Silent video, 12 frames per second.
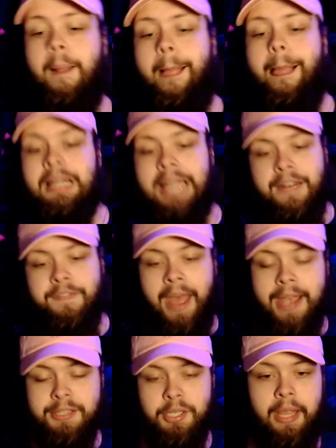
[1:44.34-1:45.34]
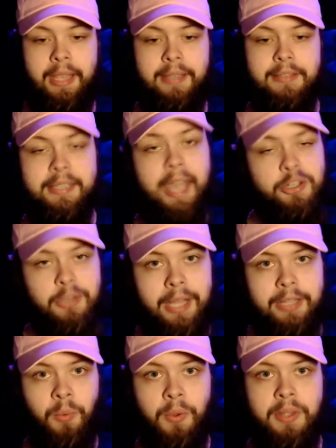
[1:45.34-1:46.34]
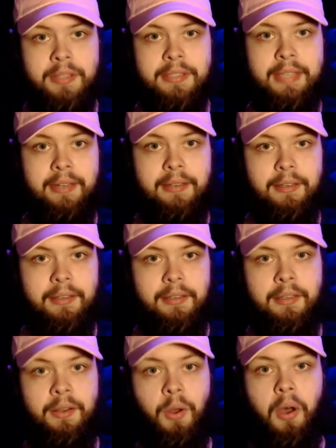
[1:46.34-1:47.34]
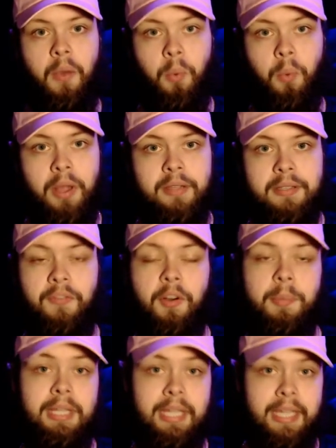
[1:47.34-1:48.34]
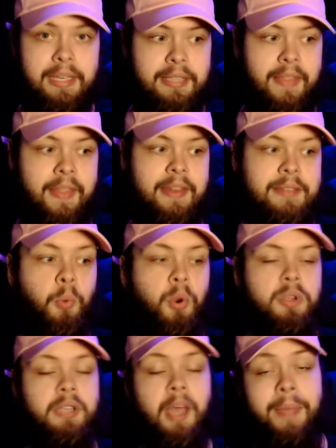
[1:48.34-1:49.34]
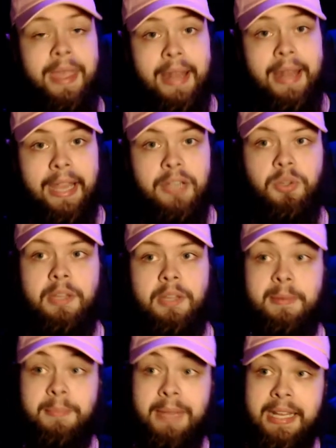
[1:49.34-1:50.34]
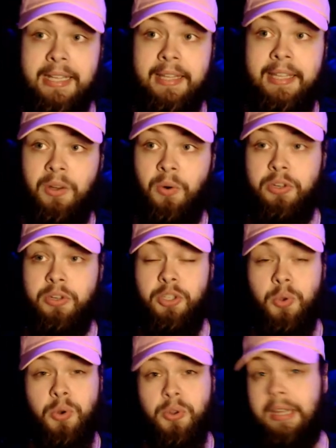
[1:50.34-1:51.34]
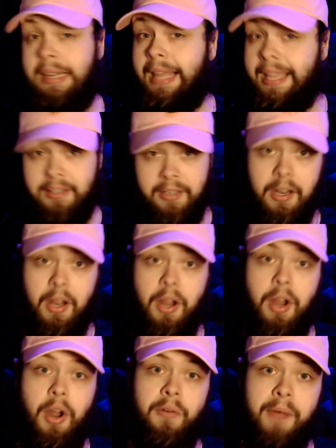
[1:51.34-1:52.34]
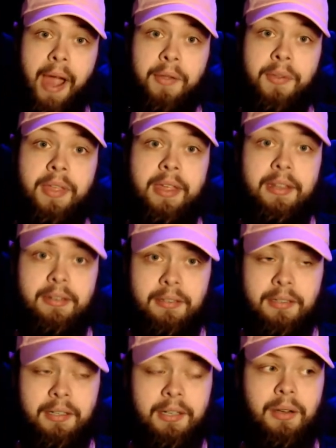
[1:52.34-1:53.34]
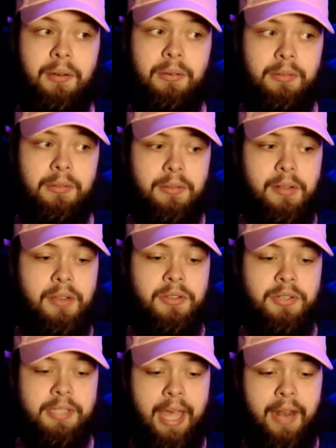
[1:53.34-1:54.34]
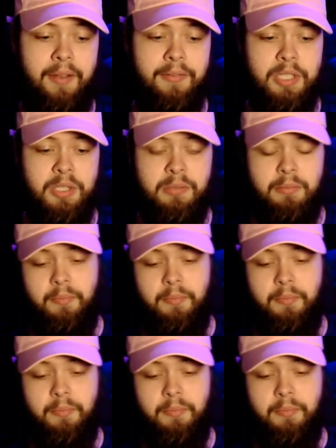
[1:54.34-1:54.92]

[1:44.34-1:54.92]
a lot faster, like schedule out the ones that, you know, I want and from the list, and then as more come in, I can do them immediately or sooner than later rather than, you know, just kind of just